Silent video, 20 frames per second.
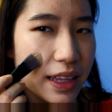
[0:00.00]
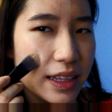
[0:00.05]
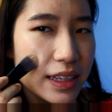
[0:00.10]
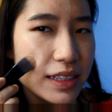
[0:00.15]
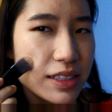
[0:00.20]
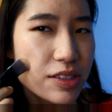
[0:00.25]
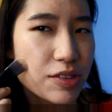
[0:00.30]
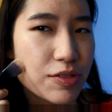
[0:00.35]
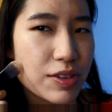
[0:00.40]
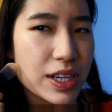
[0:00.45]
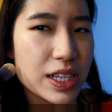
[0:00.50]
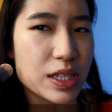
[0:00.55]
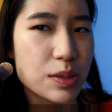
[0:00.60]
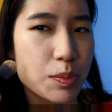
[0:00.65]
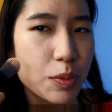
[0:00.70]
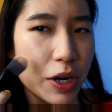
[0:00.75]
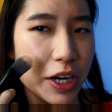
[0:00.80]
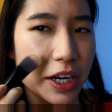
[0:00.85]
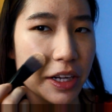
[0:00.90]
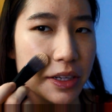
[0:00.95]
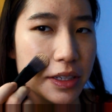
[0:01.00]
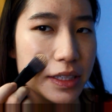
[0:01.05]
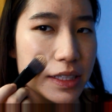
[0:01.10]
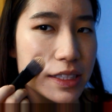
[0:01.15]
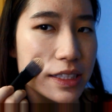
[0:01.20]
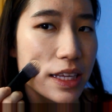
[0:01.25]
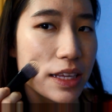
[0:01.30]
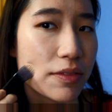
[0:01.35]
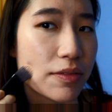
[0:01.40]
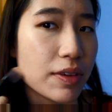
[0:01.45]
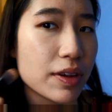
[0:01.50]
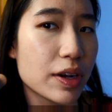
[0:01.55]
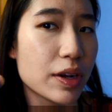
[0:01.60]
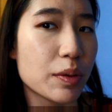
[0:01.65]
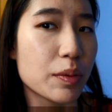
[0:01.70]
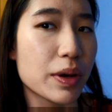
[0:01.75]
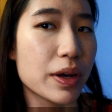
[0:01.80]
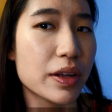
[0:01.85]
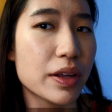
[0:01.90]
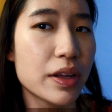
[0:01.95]
It doesn't really spread out on the skin
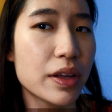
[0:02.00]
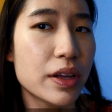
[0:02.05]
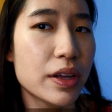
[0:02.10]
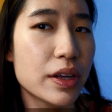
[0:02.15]
very well.